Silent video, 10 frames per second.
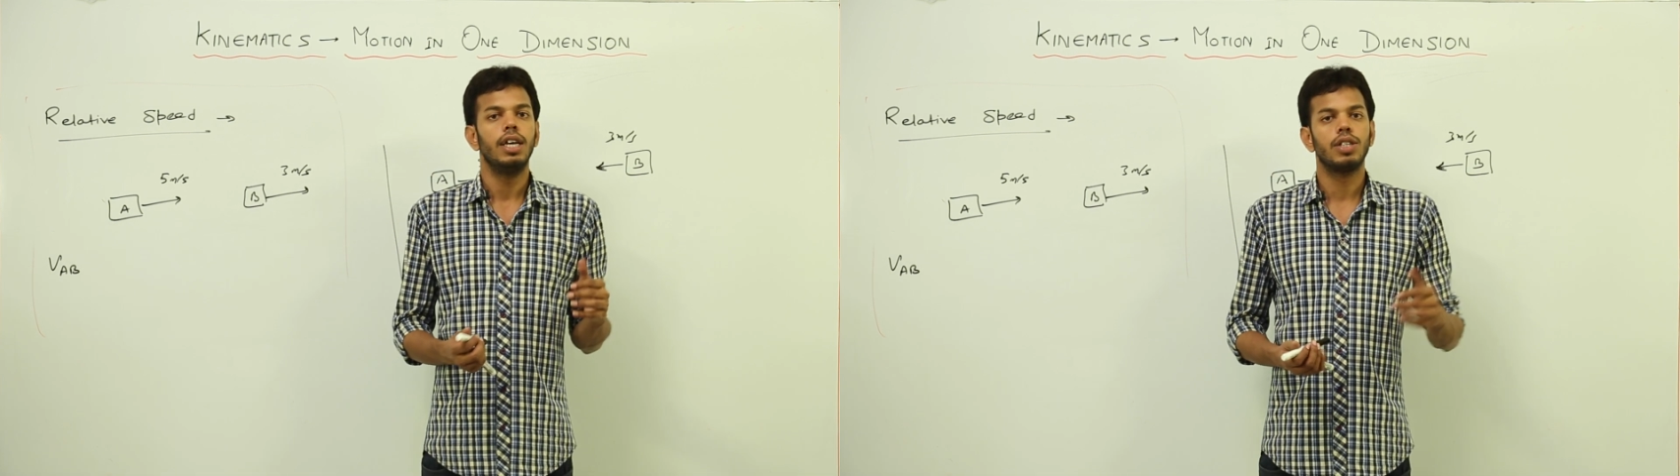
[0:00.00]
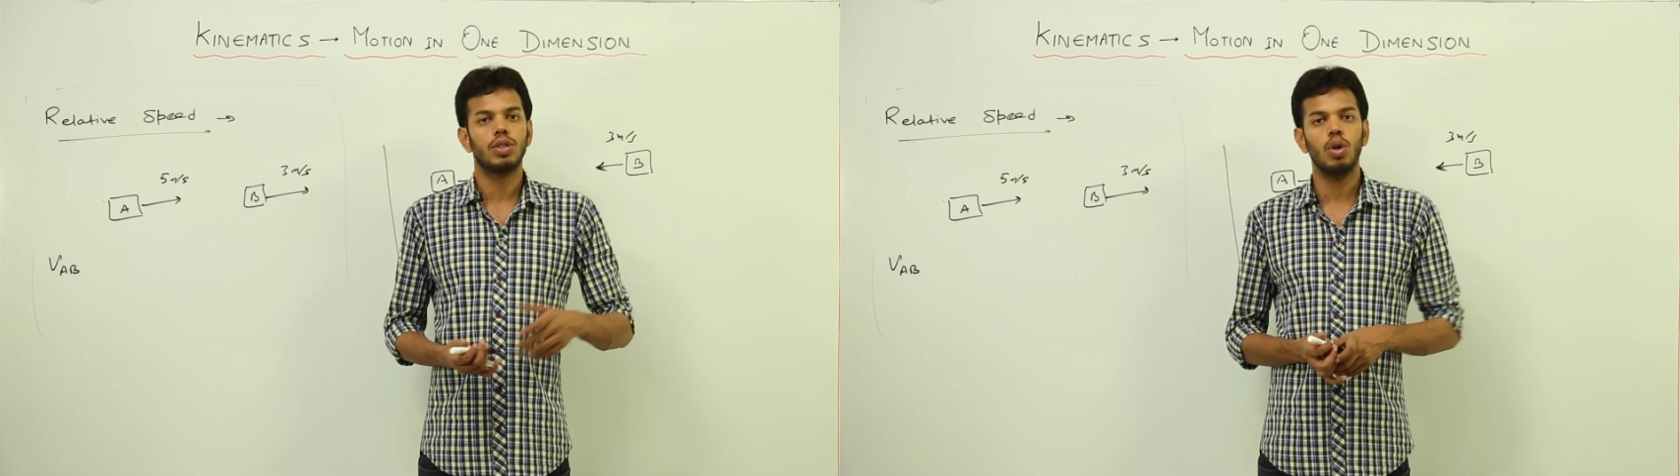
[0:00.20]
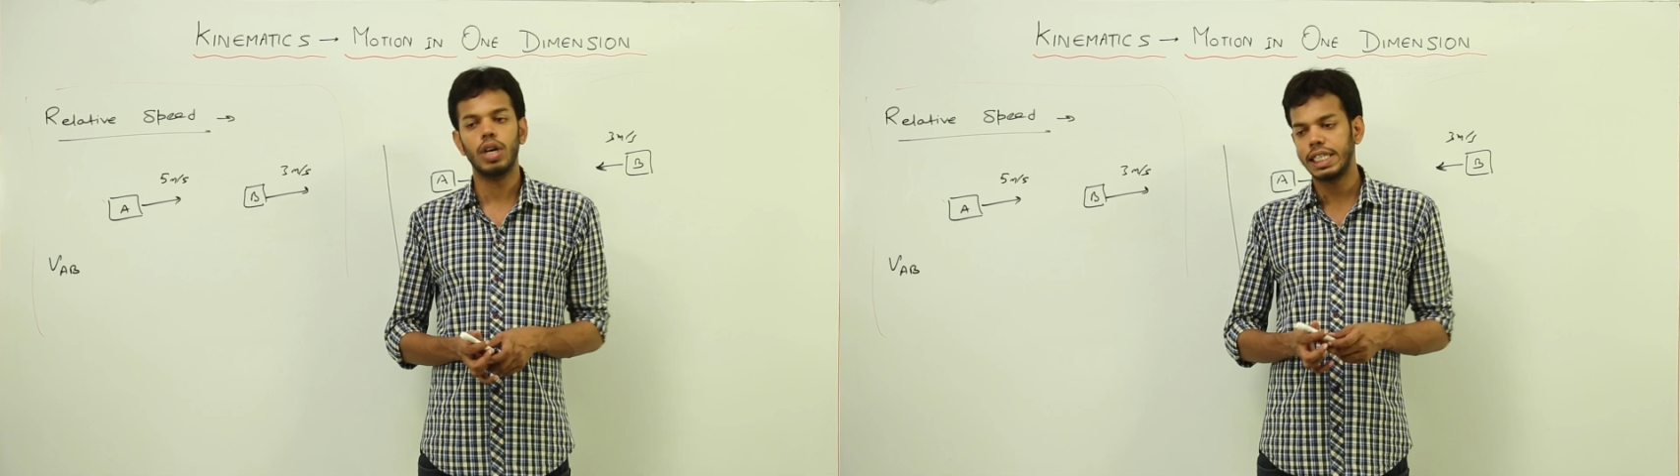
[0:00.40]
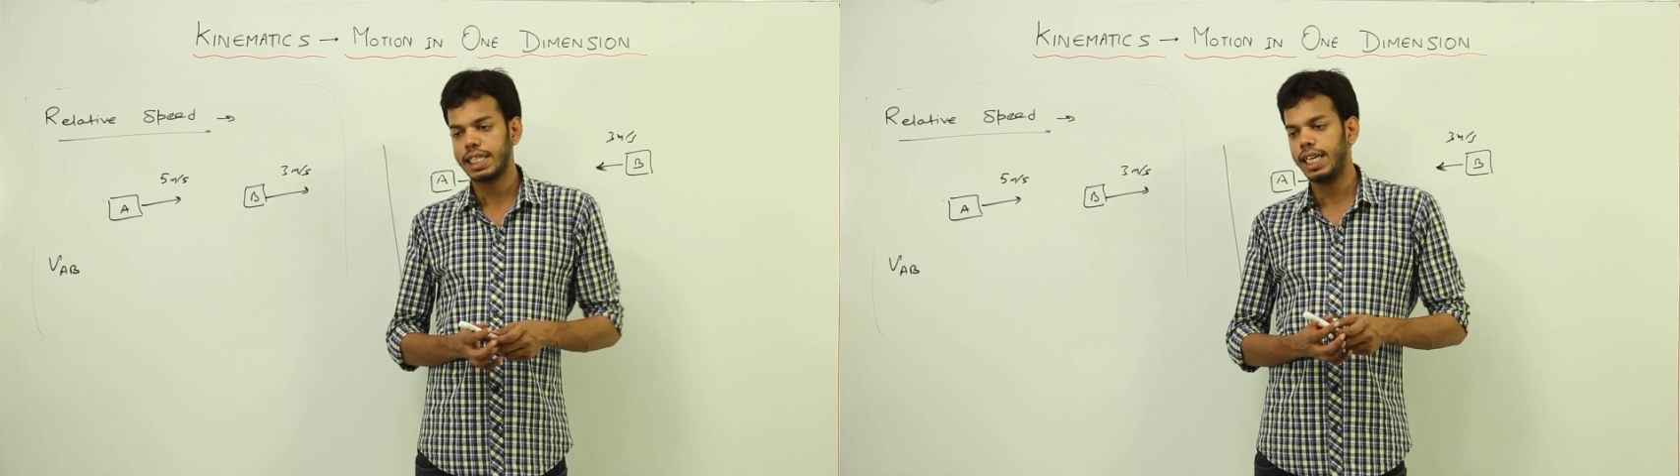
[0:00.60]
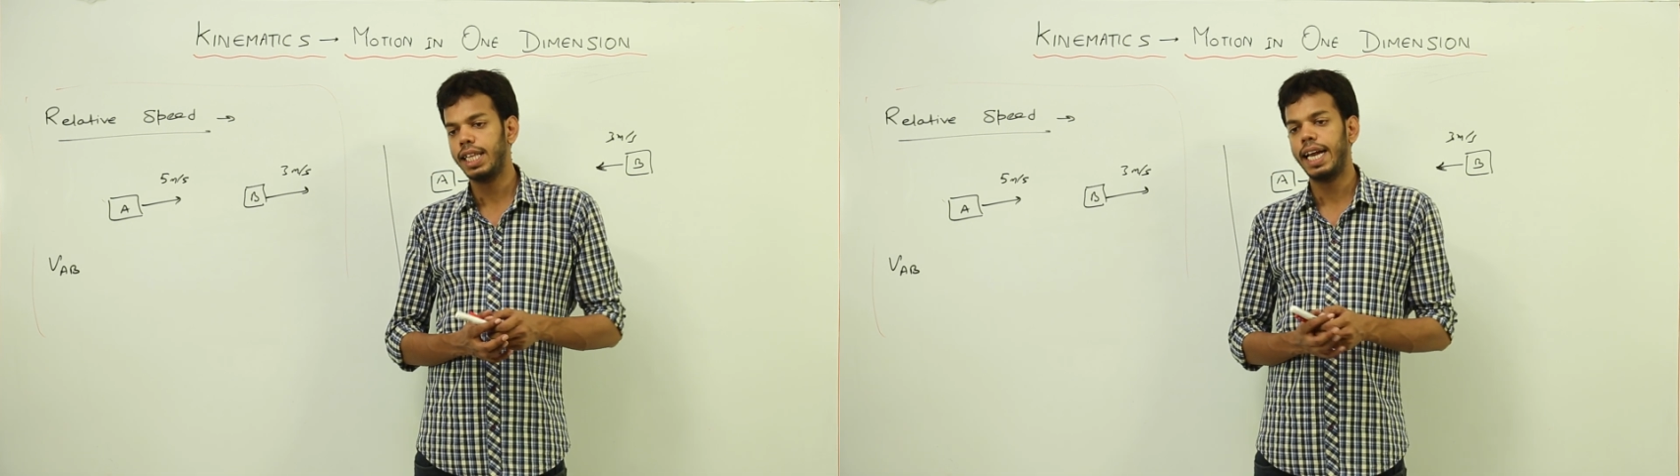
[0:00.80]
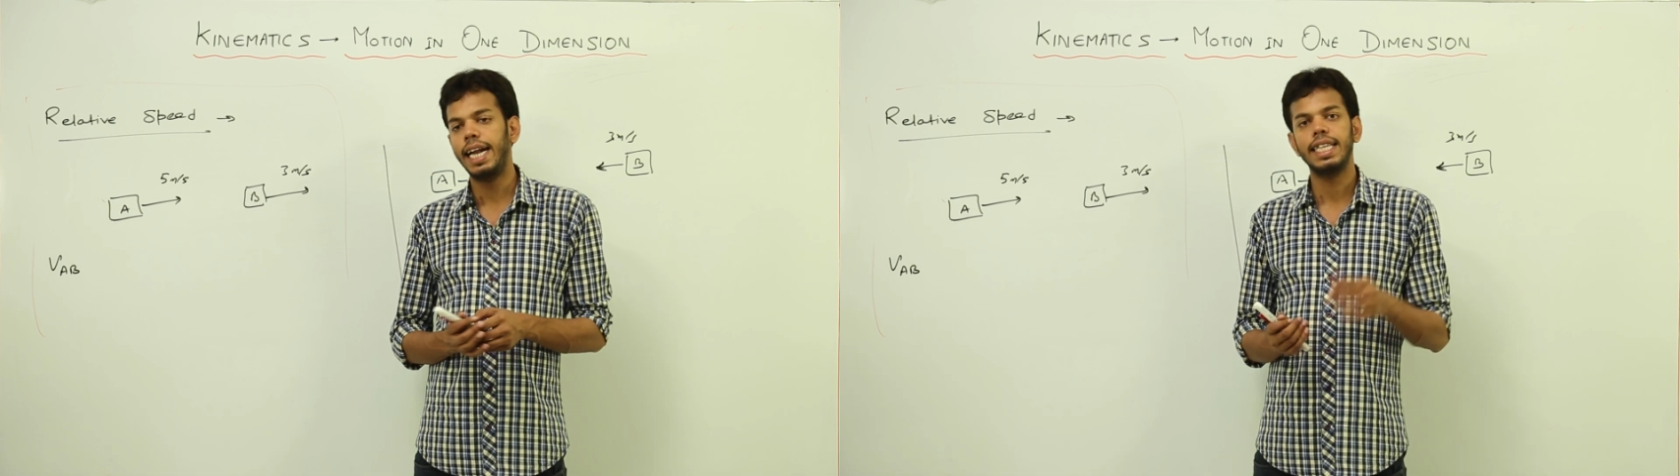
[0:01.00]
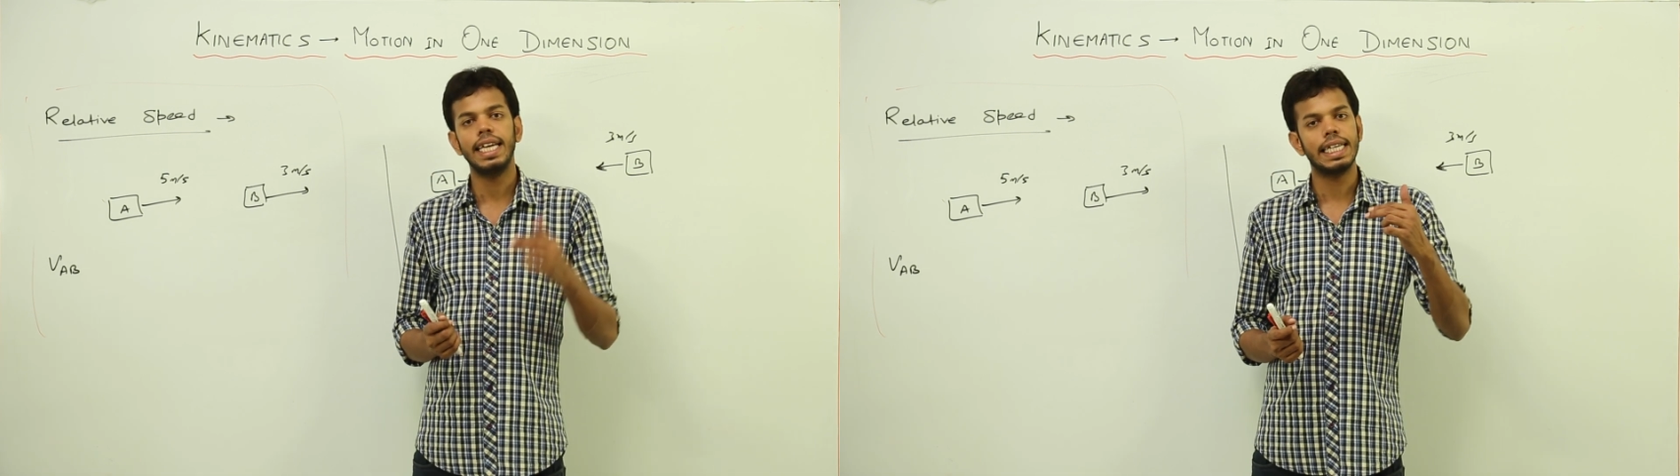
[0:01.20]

so consider that the